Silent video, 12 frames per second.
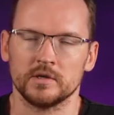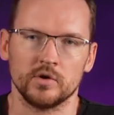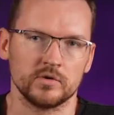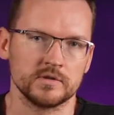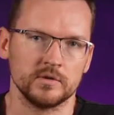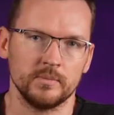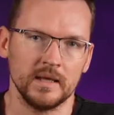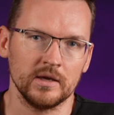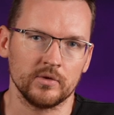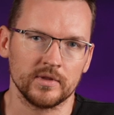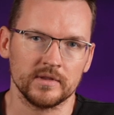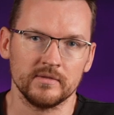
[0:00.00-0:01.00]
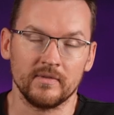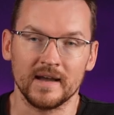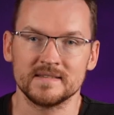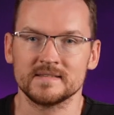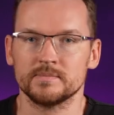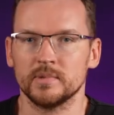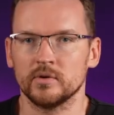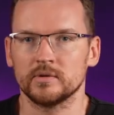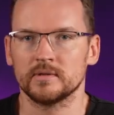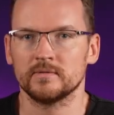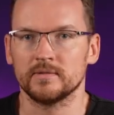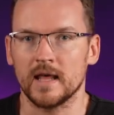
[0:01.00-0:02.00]
Those could be on the device's
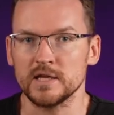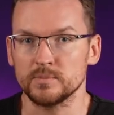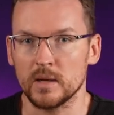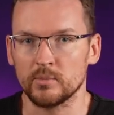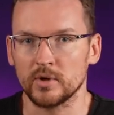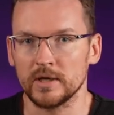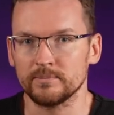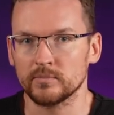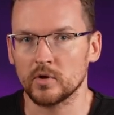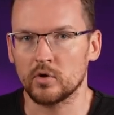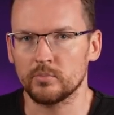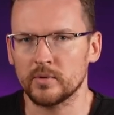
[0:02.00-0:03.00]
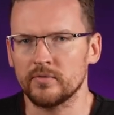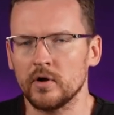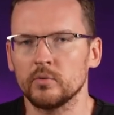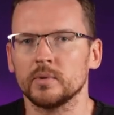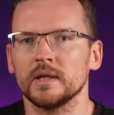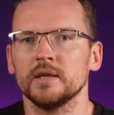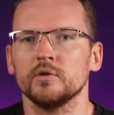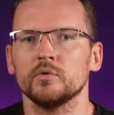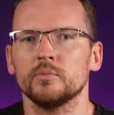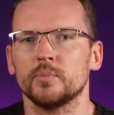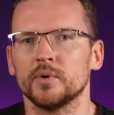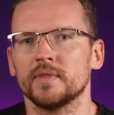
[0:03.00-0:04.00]
built-in flash memory, or preferably you
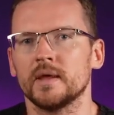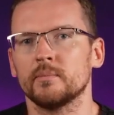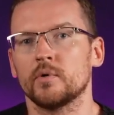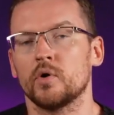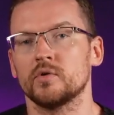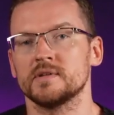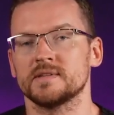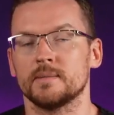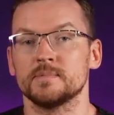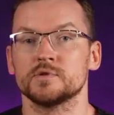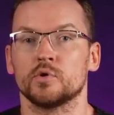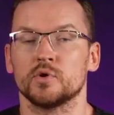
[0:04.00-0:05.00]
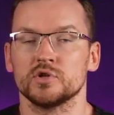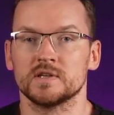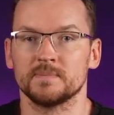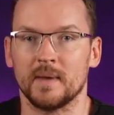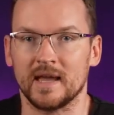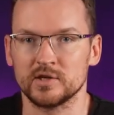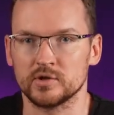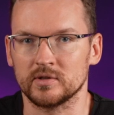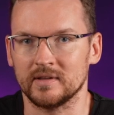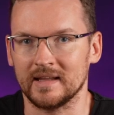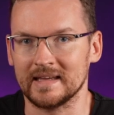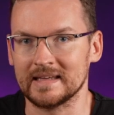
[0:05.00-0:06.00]
would put them on some storage
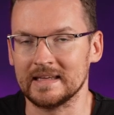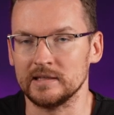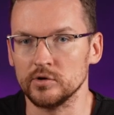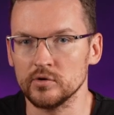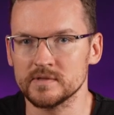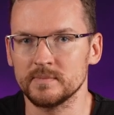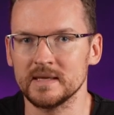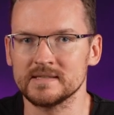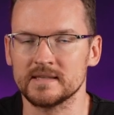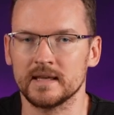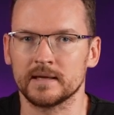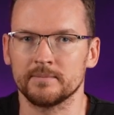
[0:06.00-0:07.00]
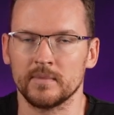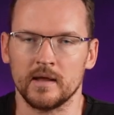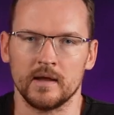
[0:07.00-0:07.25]
expansion like a USB stick,